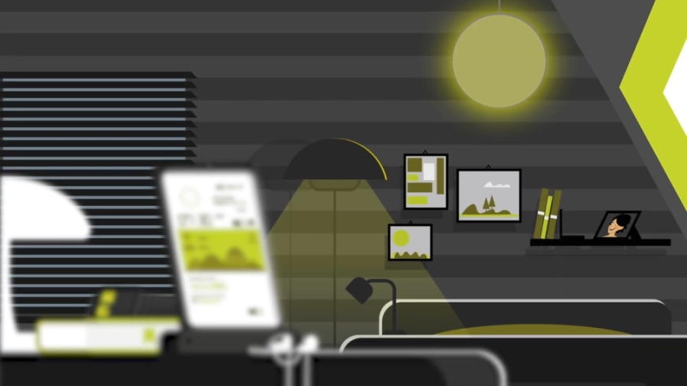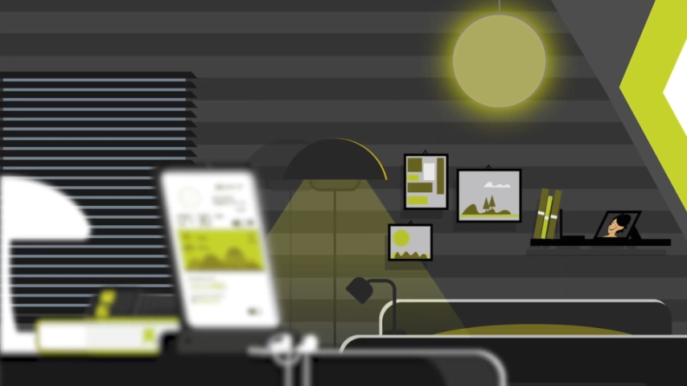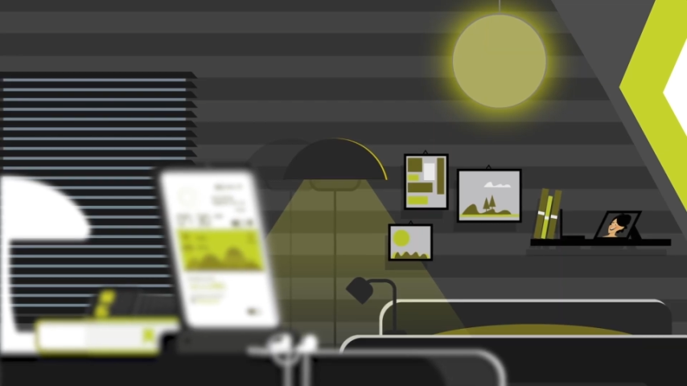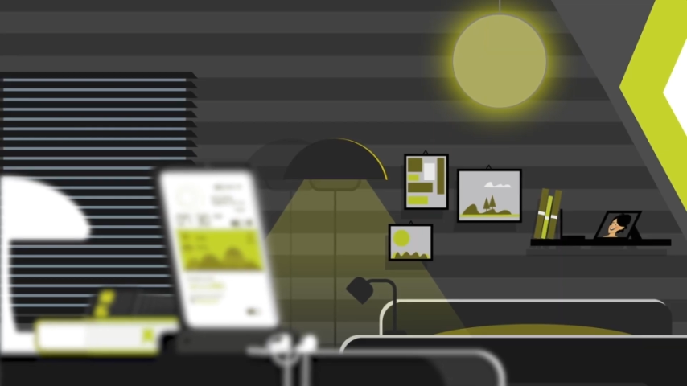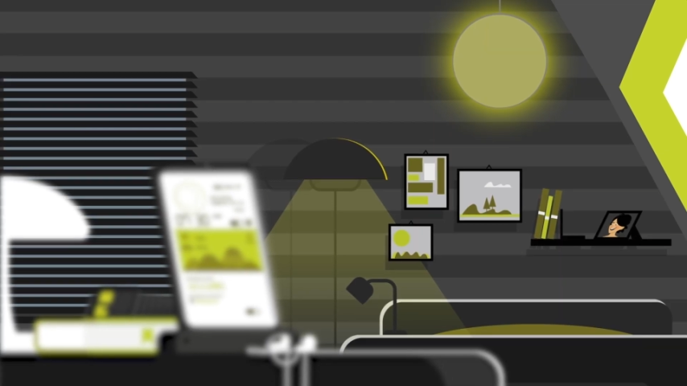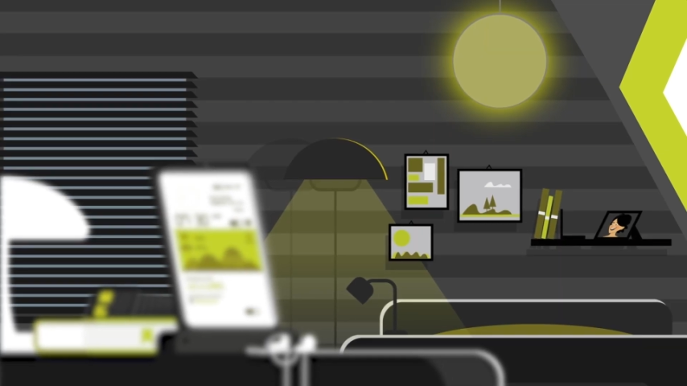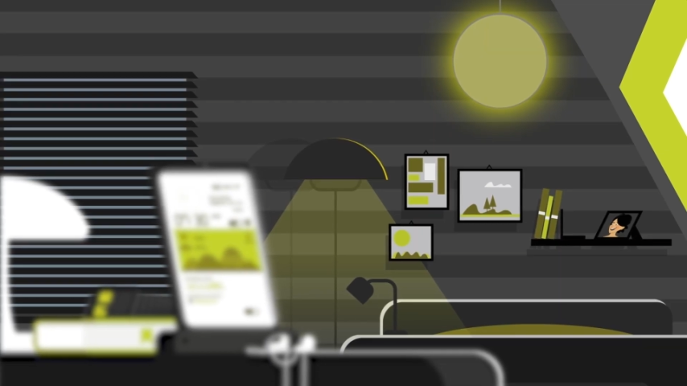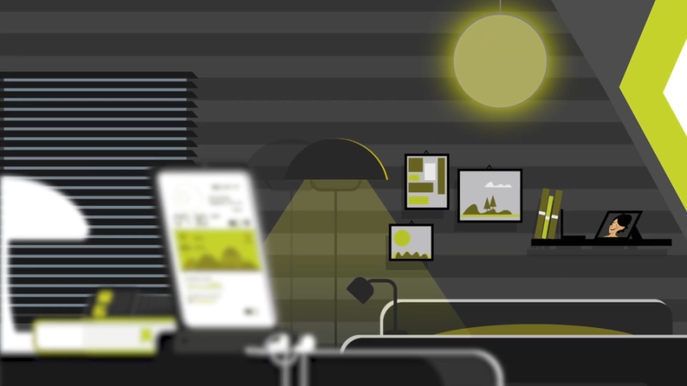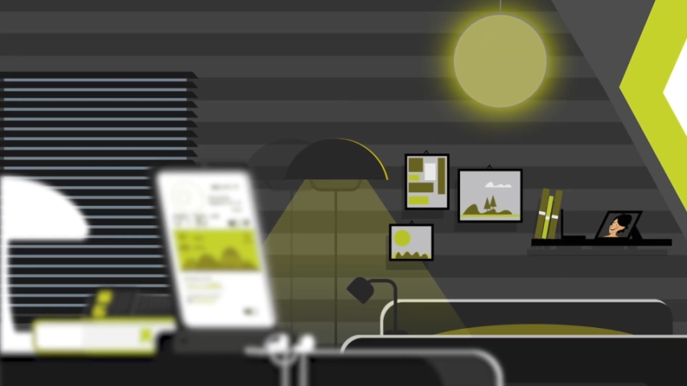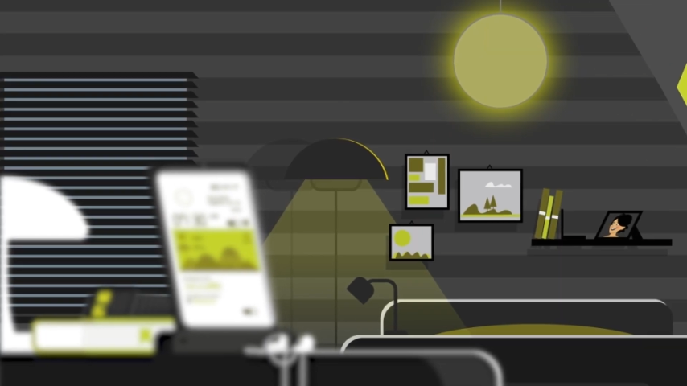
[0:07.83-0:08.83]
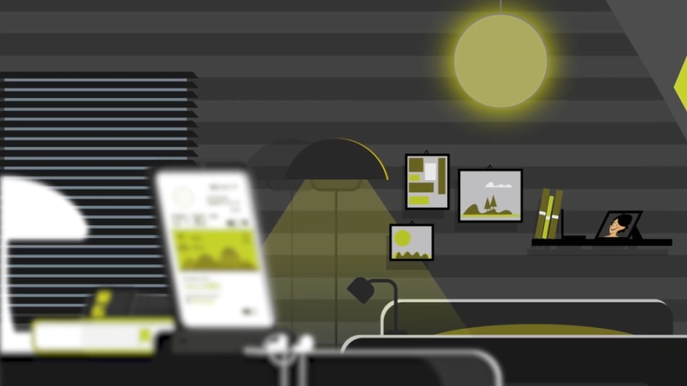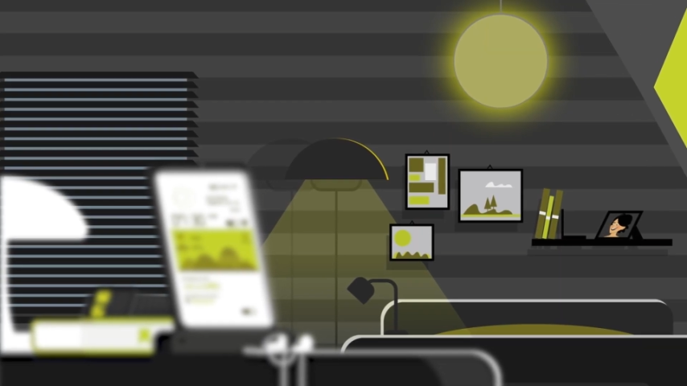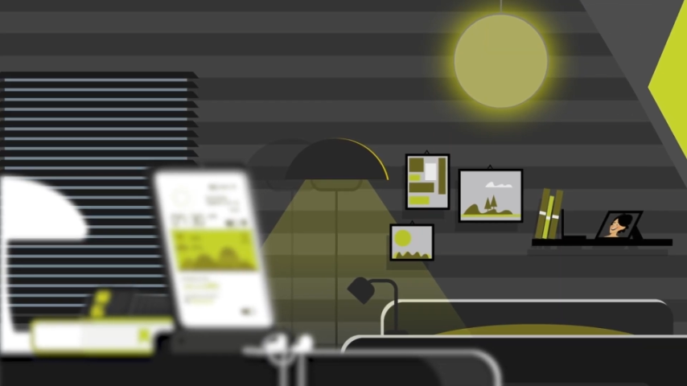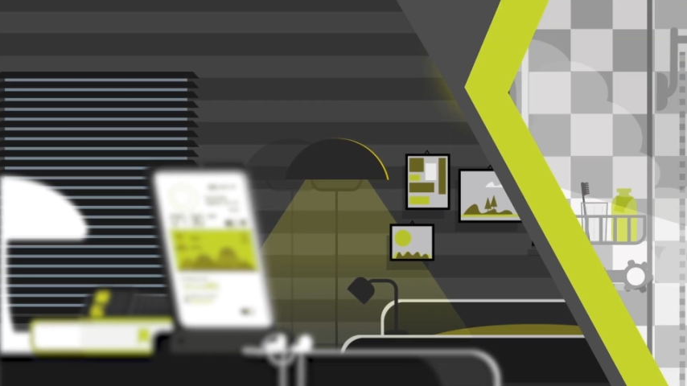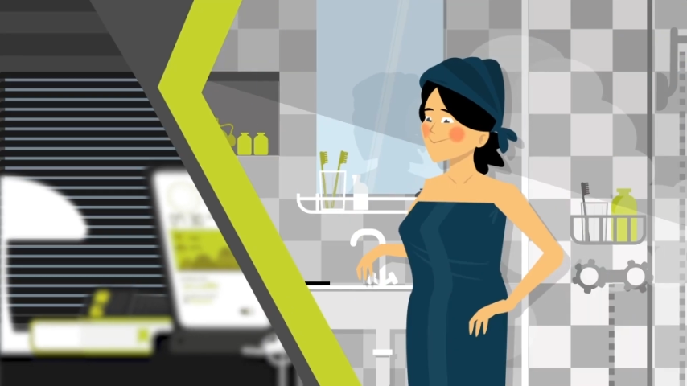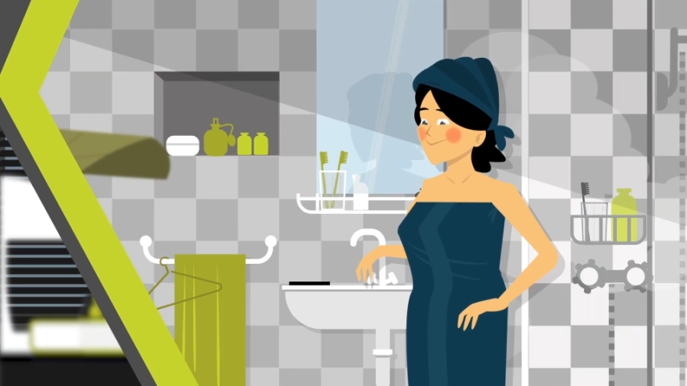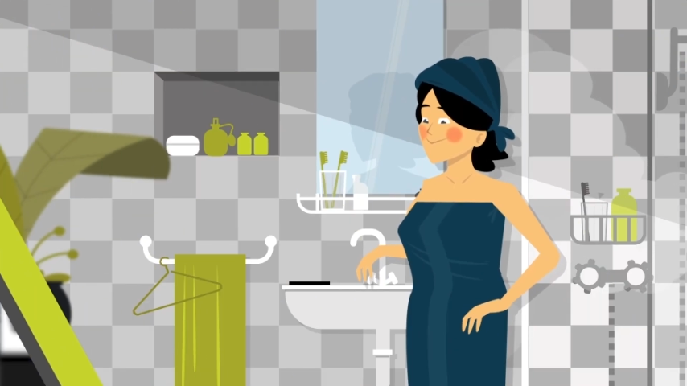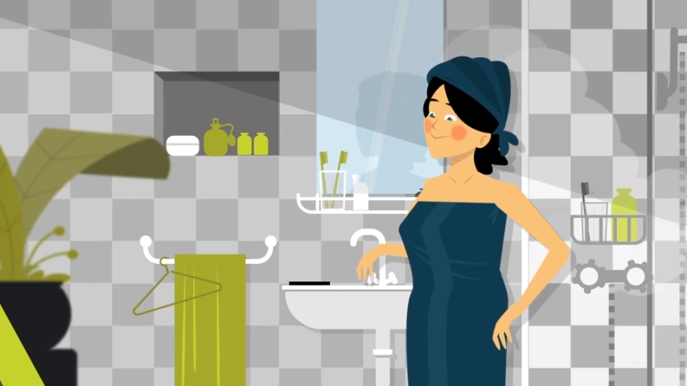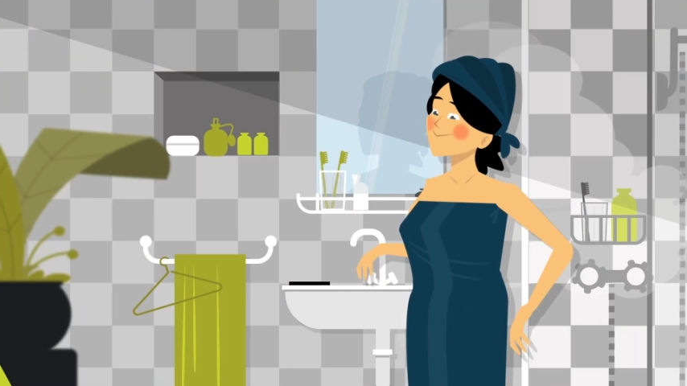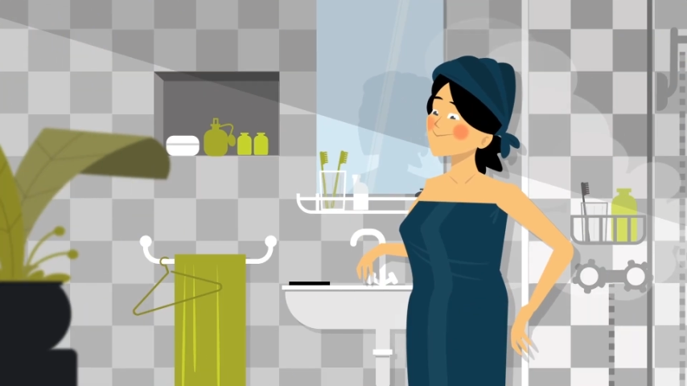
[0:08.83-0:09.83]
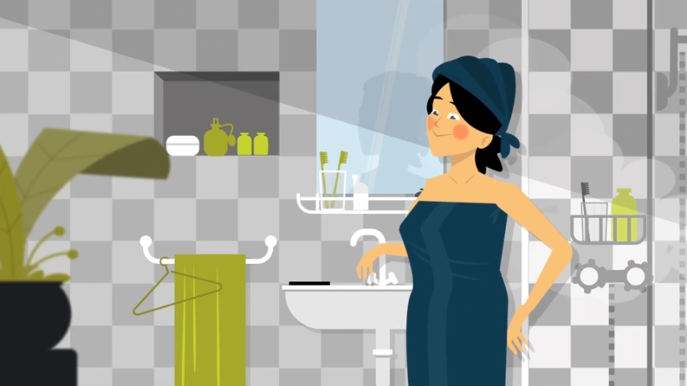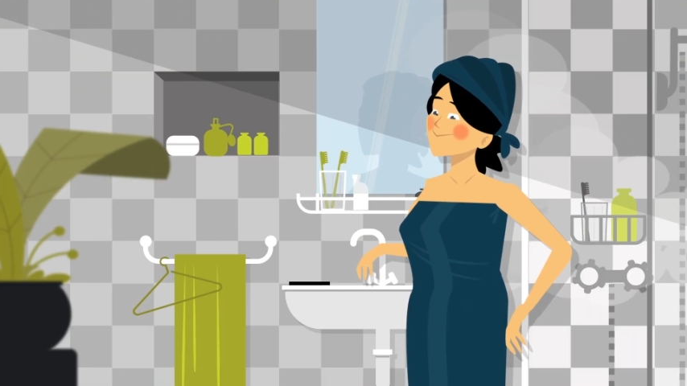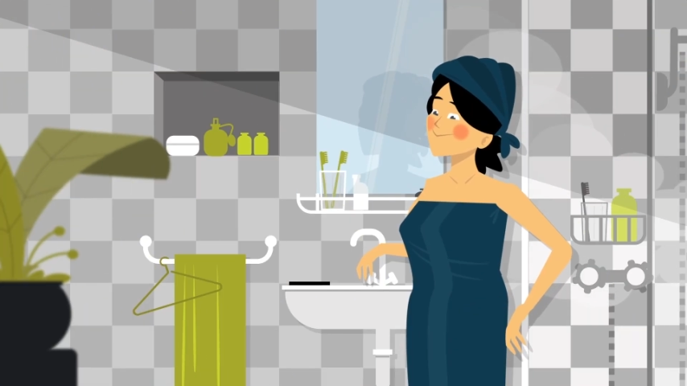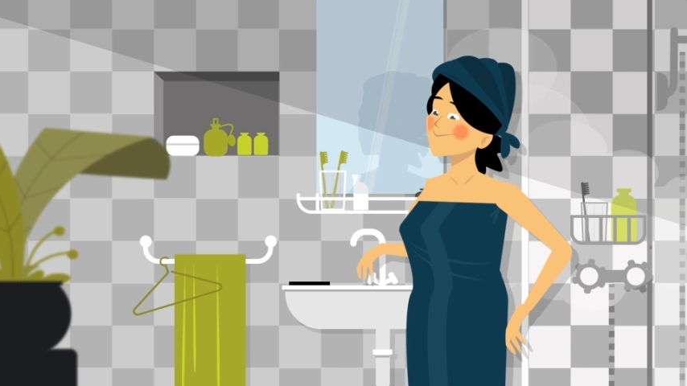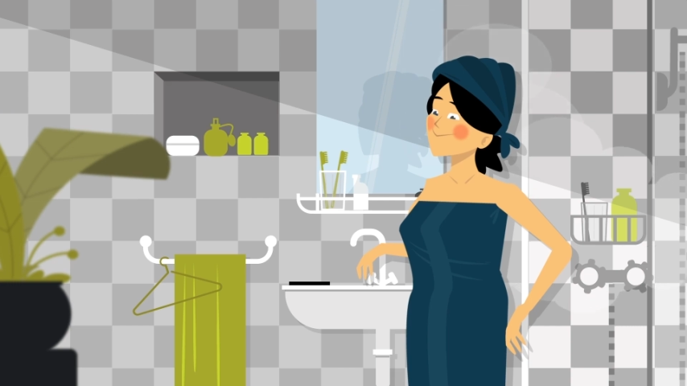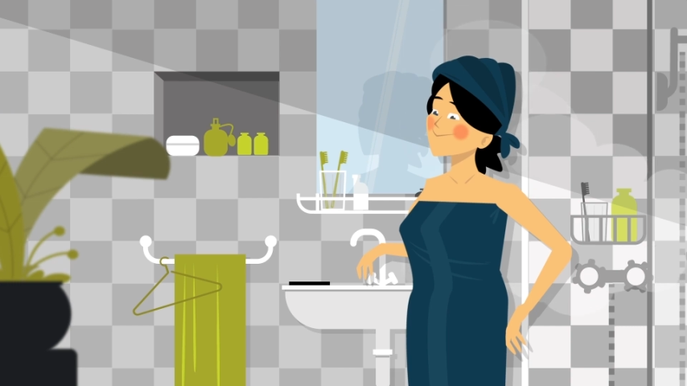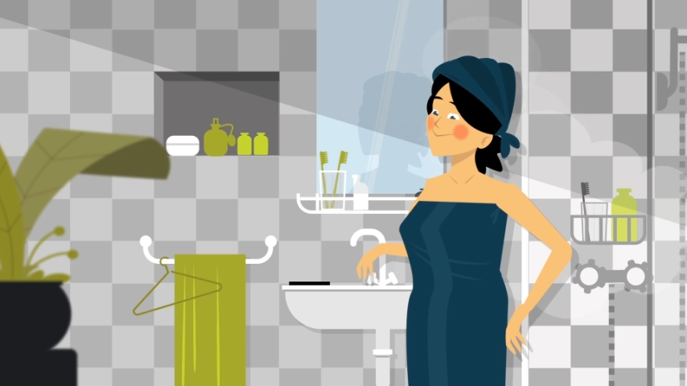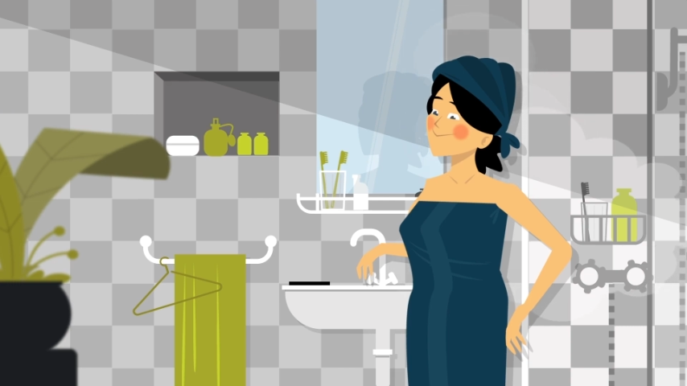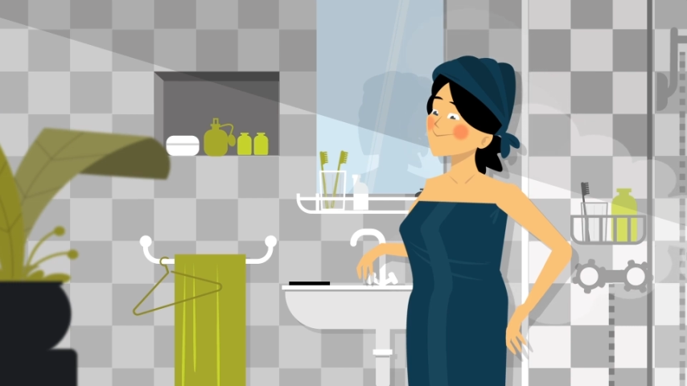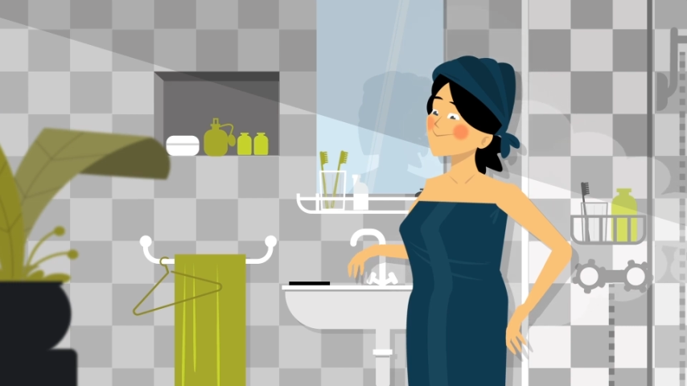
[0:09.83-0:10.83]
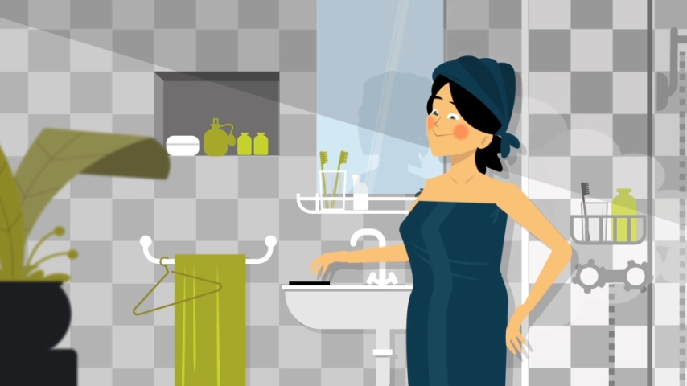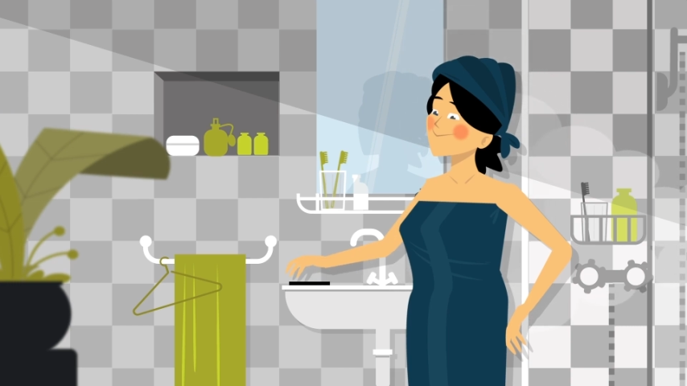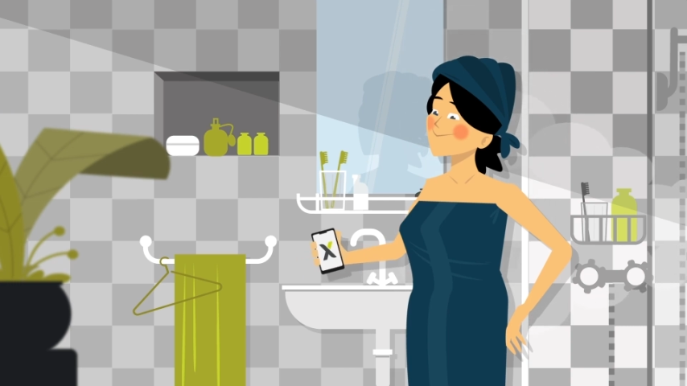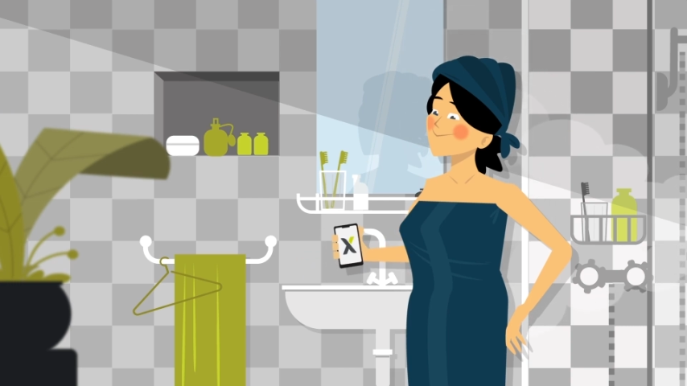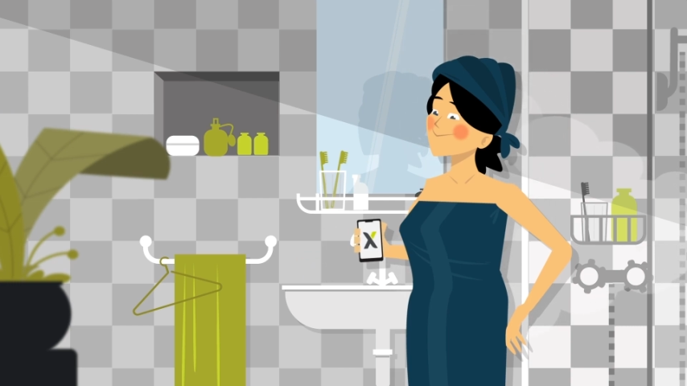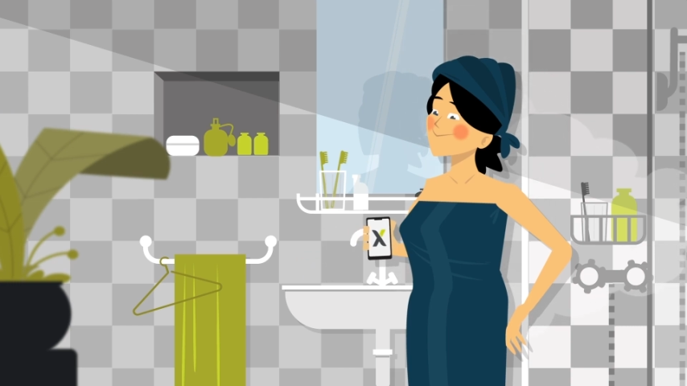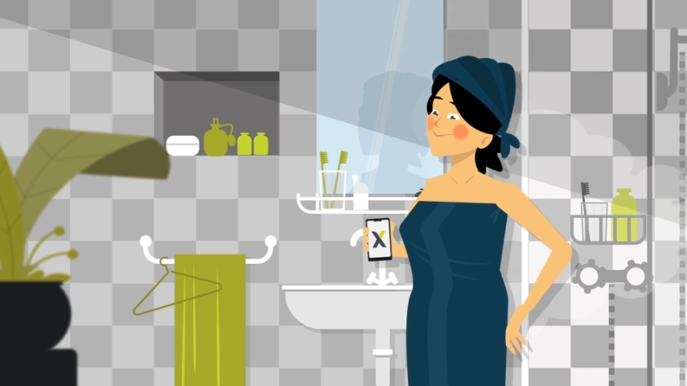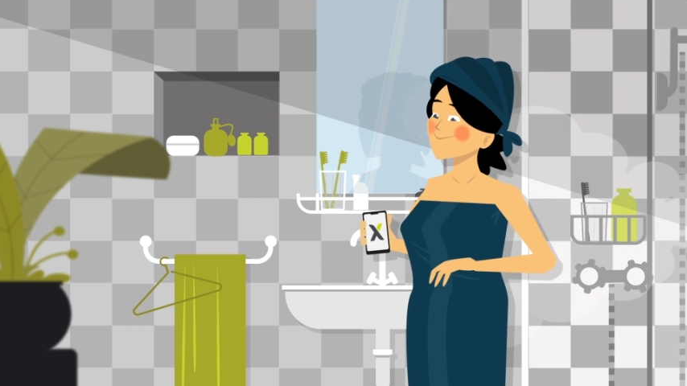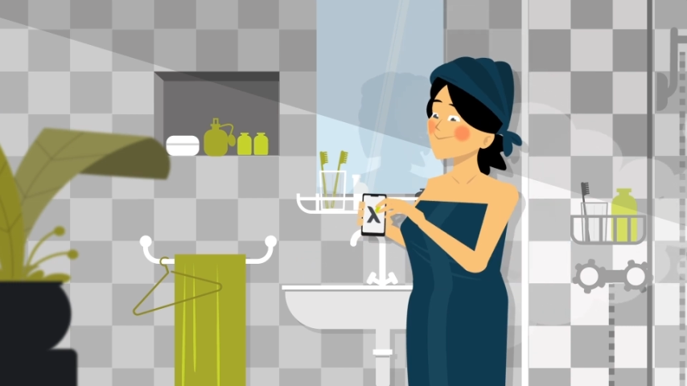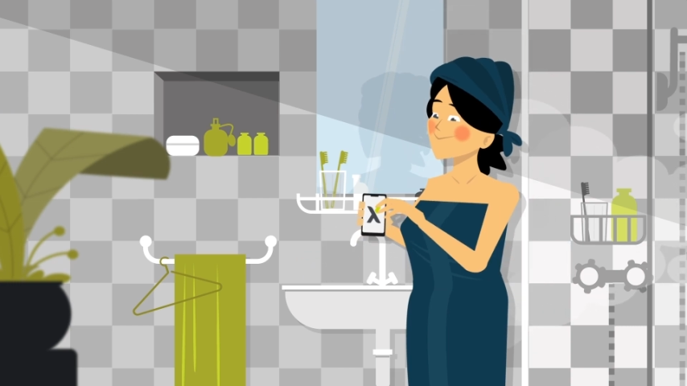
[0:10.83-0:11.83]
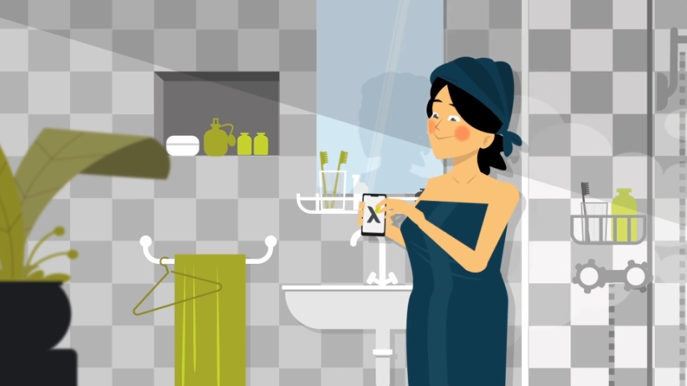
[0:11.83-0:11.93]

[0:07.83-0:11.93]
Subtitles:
Nobody's mouth can be seen.